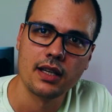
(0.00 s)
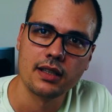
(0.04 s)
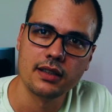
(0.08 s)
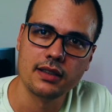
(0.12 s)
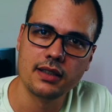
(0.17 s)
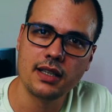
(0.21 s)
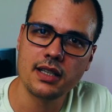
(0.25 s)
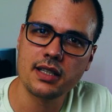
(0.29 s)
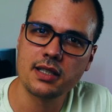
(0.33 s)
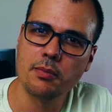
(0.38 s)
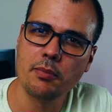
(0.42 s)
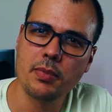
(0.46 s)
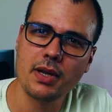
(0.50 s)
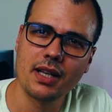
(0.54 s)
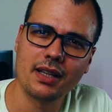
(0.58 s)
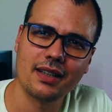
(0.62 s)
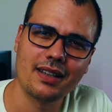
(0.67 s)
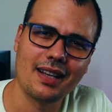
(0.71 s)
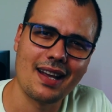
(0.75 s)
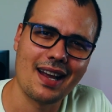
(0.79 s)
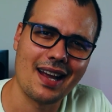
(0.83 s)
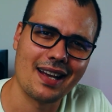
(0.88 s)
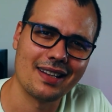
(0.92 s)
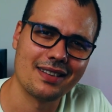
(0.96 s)
This
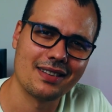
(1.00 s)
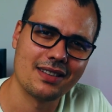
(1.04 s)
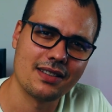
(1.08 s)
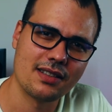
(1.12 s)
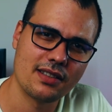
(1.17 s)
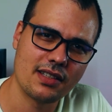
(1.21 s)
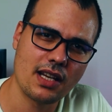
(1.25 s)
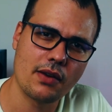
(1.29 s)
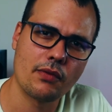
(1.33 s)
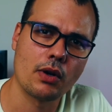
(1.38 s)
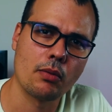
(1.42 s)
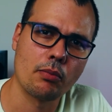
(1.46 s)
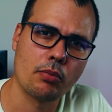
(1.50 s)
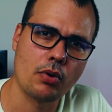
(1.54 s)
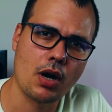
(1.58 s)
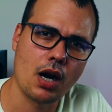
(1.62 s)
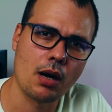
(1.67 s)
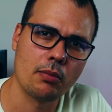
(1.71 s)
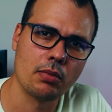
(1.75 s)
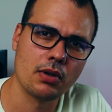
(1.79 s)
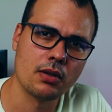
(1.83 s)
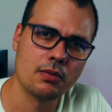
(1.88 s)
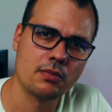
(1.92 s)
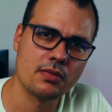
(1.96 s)
build had several
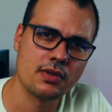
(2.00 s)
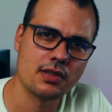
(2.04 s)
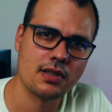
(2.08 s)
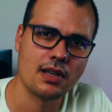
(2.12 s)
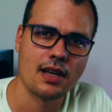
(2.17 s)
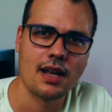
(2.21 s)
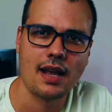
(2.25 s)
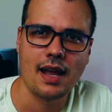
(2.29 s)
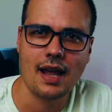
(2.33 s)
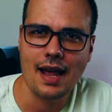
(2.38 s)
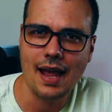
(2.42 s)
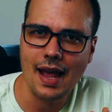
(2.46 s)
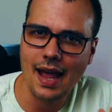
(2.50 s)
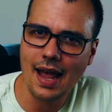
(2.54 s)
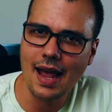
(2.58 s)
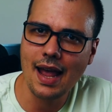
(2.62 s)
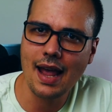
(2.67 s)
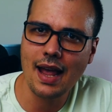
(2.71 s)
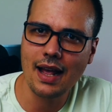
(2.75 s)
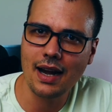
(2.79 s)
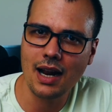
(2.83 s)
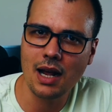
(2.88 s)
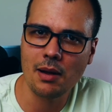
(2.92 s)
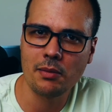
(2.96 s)
problems
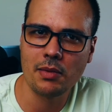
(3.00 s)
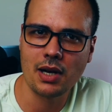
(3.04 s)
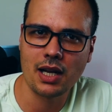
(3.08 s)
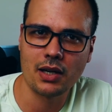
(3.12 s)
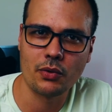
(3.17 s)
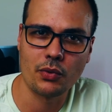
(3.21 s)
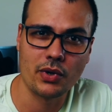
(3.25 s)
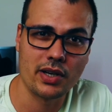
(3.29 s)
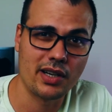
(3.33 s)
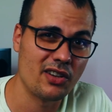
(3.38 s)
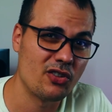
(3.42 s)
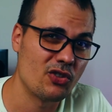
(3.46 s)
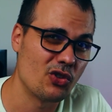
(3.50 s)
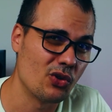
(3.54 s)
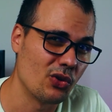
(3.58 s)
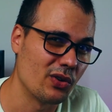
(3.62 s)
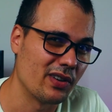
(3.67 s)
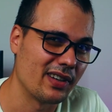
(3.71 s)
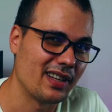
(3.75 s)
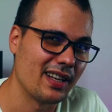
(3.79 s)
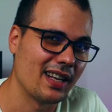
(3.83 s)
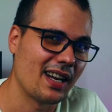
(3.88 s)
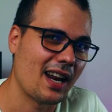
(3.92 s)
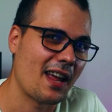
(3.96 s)
and I'm not really
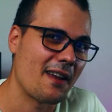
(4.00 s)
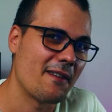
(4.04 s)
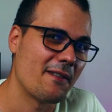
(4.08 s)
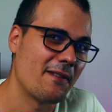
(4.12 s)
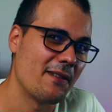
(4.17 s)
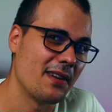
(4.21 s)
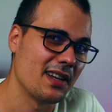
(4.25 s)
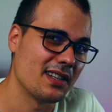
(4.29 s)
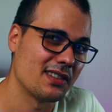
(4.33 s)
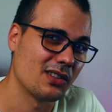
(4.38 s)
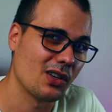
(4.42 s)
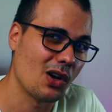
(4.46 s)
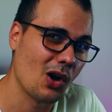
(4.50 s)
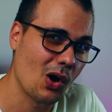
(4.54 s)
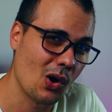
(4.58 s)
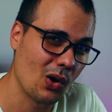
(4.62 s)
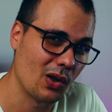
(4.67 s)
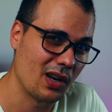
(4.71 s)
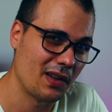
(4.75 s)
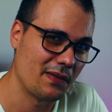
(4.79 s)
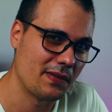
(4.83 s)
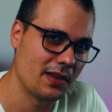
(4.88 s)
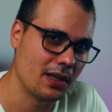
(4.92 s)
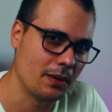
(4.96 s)
sure that I fixed
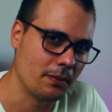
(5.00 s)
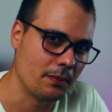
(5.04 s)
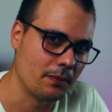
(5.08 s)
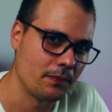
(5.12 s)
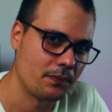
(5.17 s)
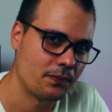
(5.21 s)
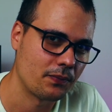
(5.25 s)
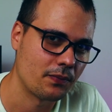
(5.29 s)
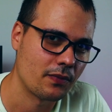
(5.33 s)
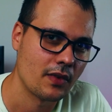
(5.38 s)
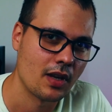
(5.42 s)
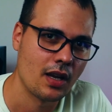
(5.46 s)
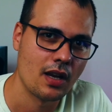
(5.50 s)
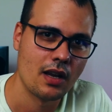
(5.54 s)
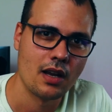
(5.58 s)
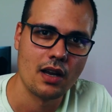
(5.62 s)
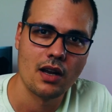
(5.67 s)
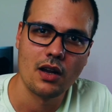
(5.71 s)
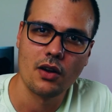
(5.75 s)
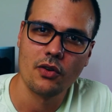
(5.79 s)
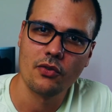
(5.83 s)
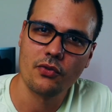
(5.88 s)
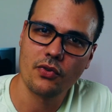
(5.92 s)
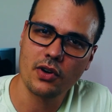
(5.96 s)
all of them.
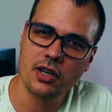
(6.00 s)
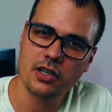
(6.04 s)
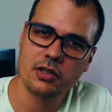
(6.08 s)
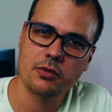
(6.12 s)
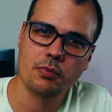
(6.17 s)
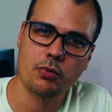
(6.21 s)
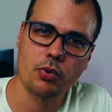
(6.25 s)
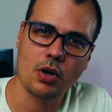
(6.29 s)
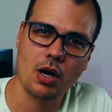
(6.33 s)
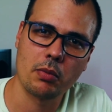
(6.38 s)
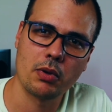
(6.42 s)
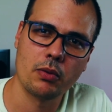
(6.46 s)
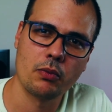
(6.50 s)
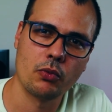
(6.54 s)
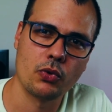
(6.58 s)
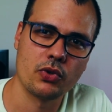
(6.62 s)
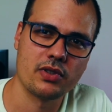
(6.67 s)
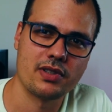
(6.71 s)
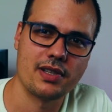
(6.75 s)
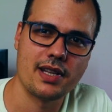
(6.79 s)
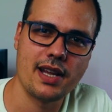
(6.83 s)
First problem was